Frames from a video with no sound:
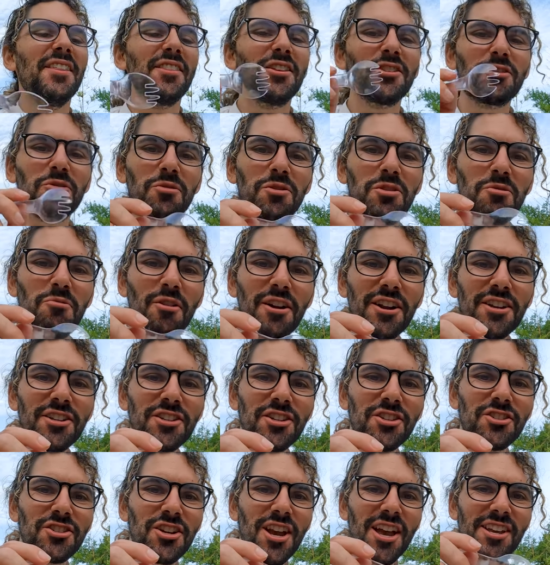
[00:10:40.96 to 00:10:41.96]
This was the one he
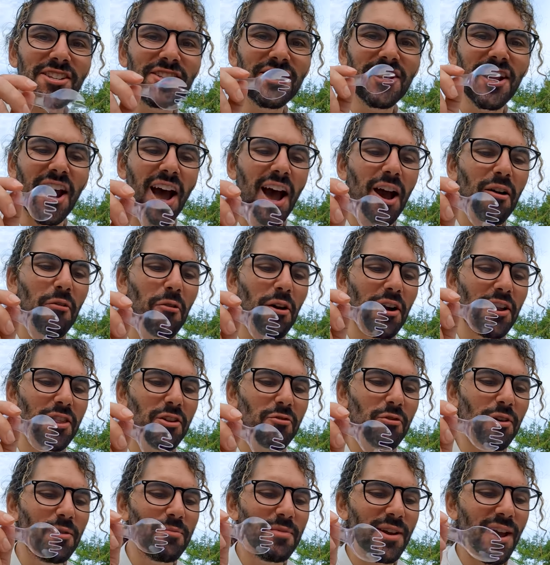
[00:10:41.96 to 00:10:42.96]
suggested. I wanted
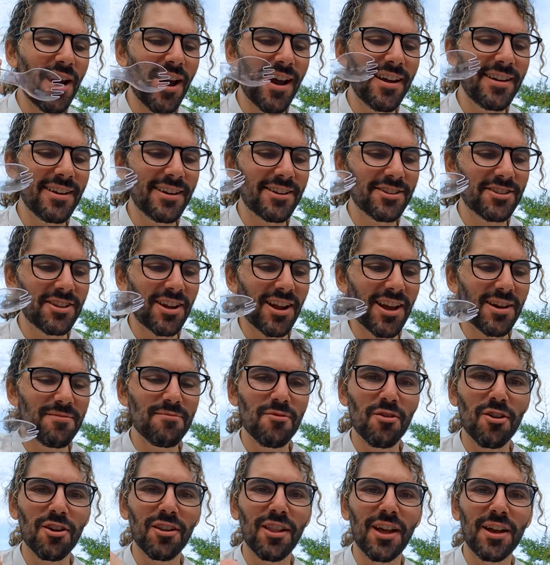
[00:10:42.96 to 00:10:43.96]
the one behind it because it had
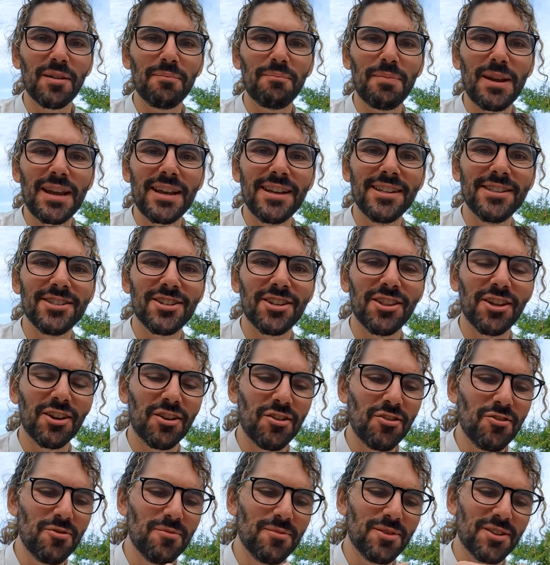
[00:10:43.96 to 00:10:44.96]
more like beans and
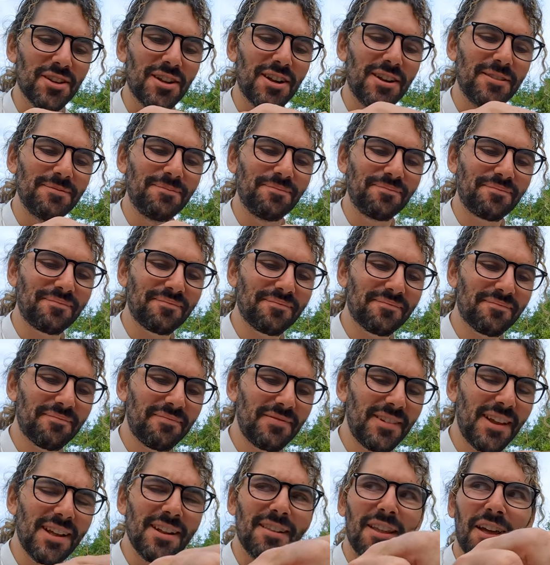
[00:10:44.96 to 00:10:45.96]
legumes in it,
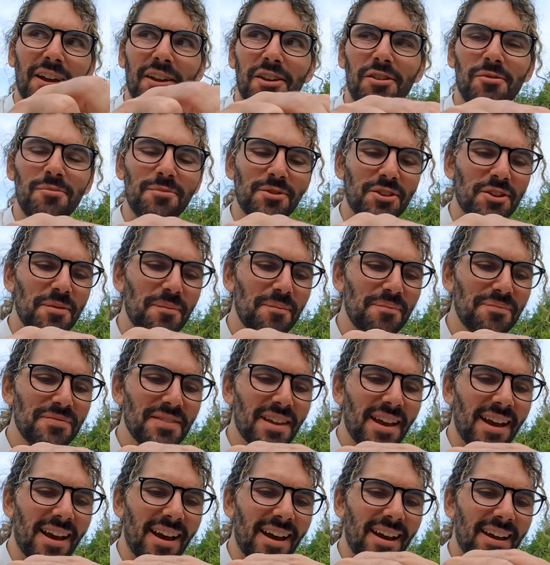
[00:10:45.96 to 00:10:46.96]
legumes.
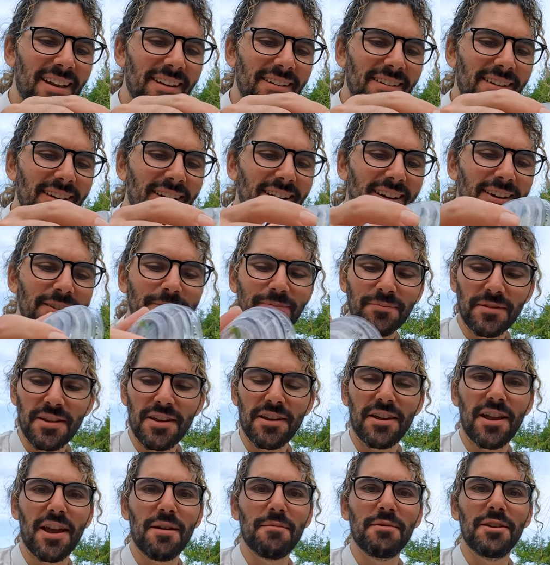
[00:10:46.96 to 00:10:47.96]
And
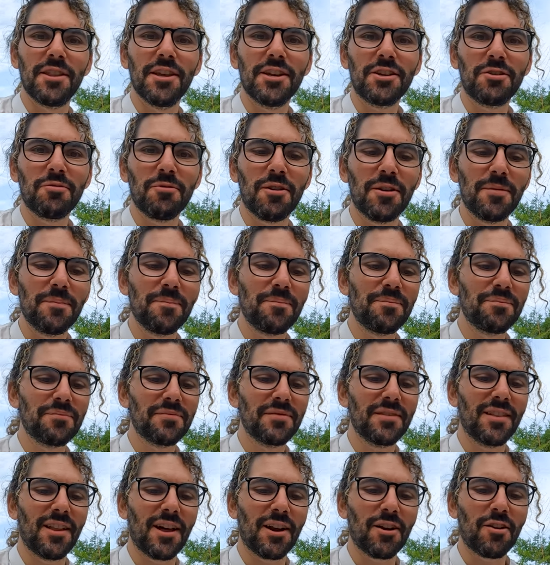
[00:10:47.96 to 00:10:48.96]
he gave me this one.
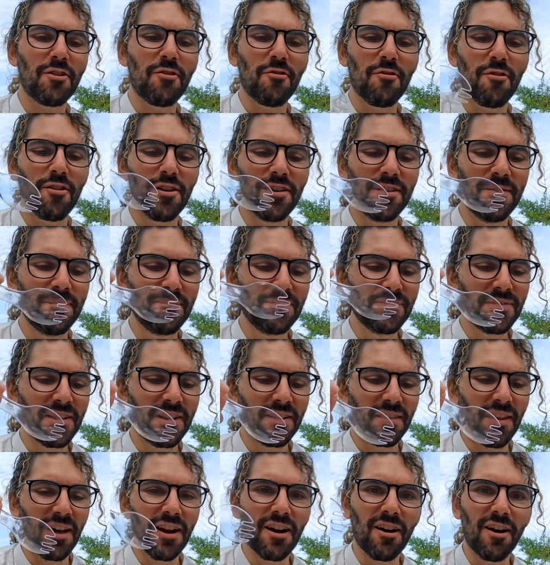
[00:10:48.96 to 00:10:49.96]
A lot of corn,
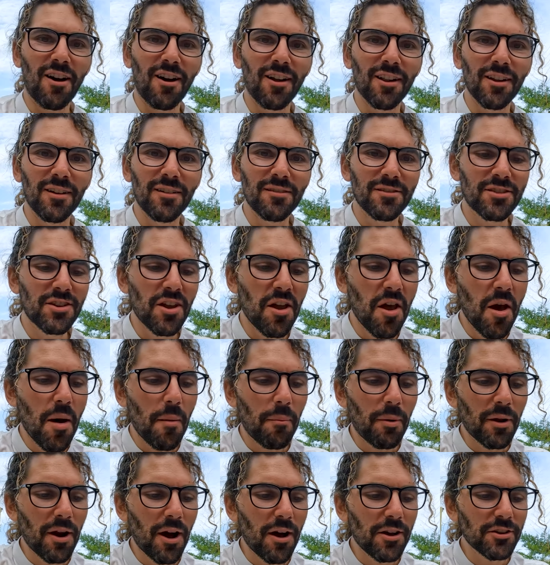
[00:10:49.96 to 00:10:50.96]
a lot of olives,
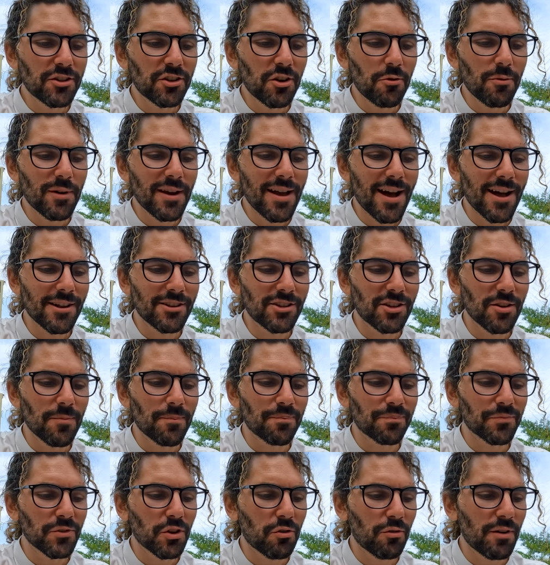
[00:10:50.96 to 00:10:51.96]
but also we got
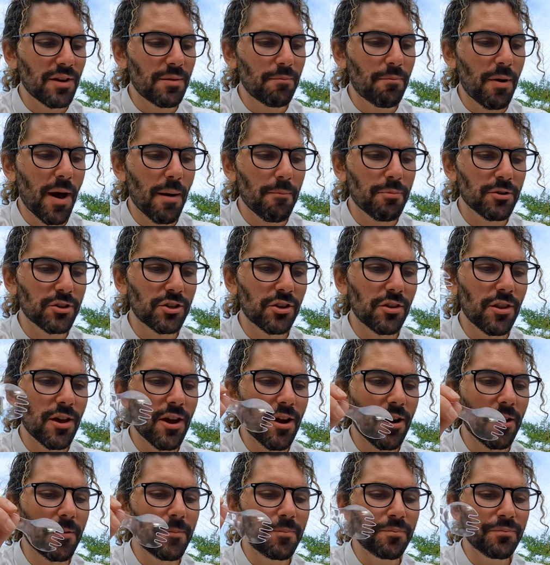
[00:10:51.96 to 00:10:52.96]
some green peppers in
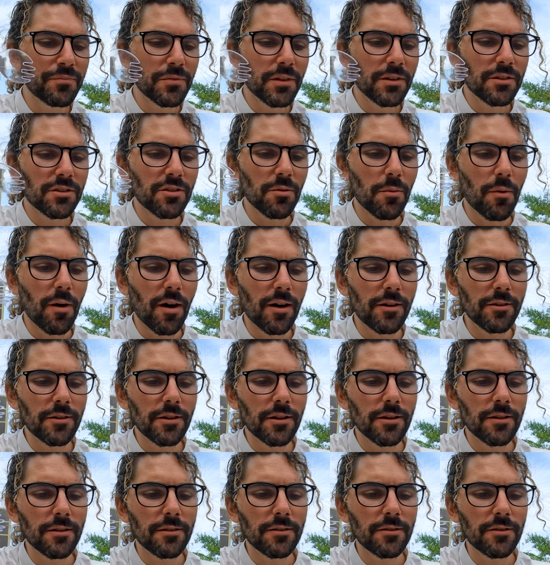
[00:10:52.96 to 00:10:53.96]
there, some
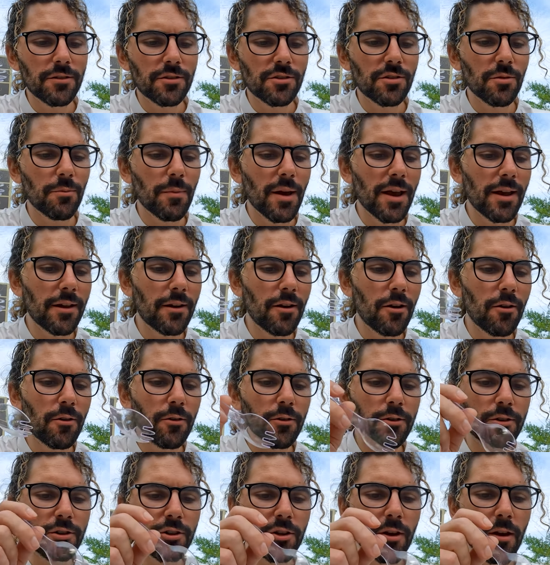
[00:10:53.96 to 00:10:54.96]
onions,
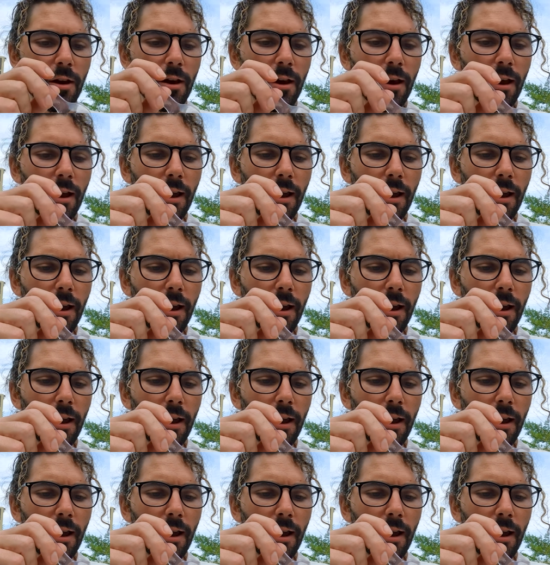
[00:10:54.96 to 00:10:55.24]
tomatoes,